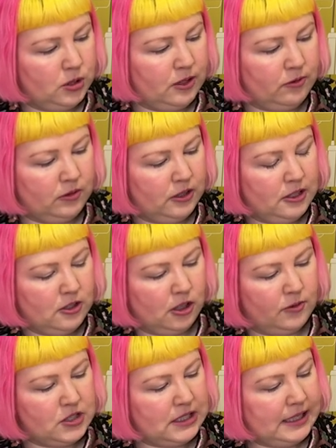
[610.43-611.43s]
They've
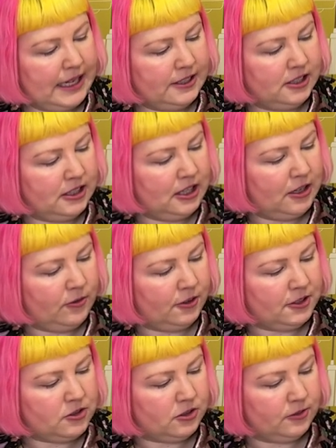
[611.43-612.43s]
obviously landed in their
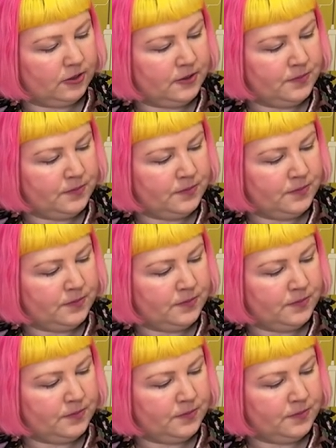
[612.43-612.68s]
very sort of,